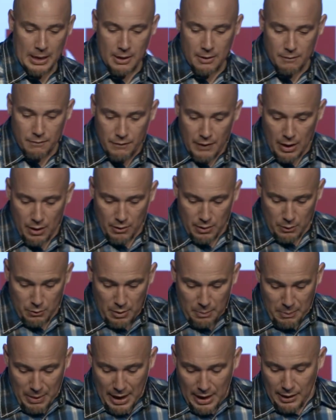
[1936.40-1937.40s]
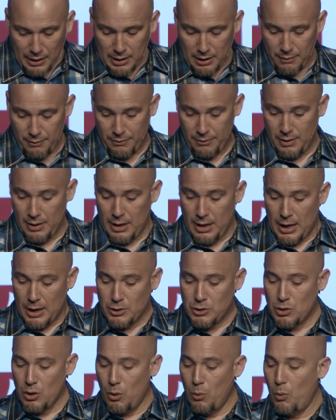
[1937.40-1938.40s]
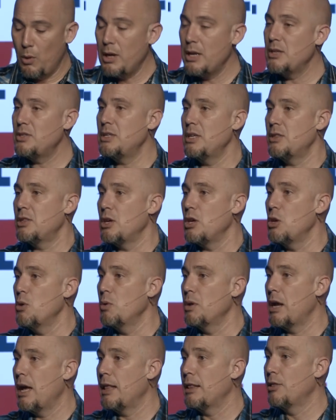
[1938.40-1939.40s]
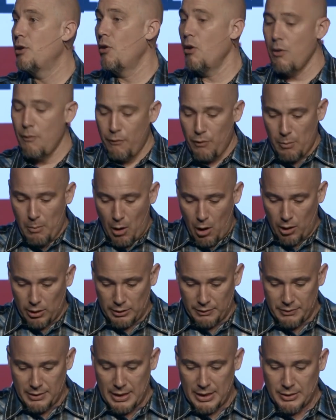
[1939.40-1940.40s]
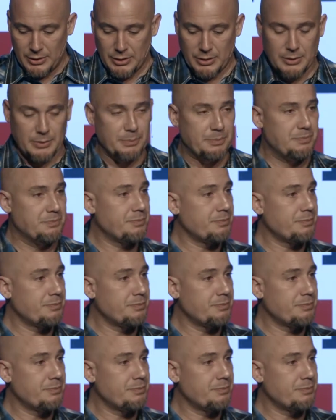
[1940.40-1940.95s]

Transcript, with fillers: very repetitive. And so, what is it that you and I learn from all of this?